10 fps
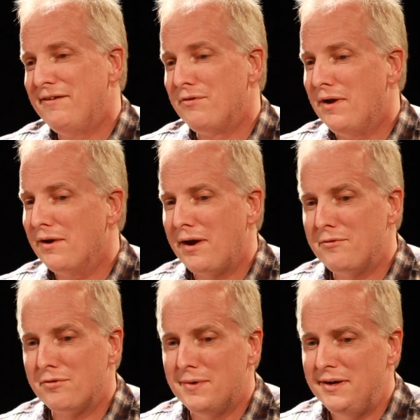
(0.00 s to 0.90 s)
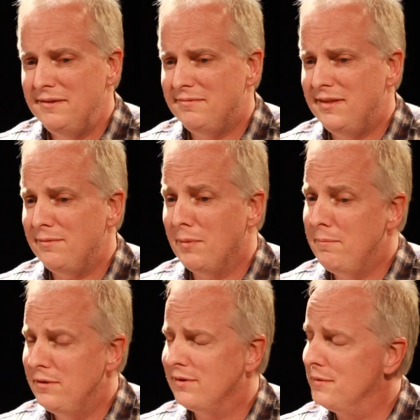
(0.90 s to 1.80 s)
If they're not great with money, that
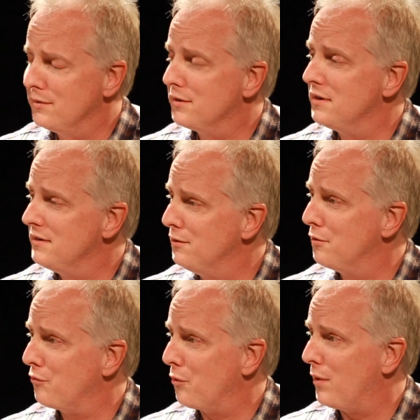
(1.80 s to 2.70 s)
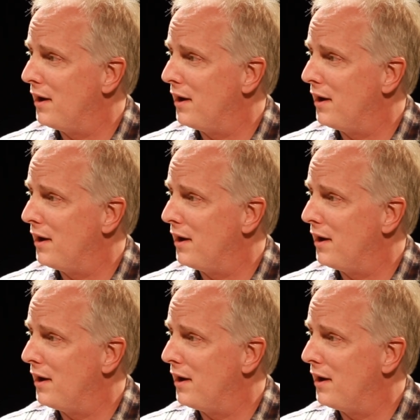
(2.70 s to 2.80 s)
might be something they're going to deal with for a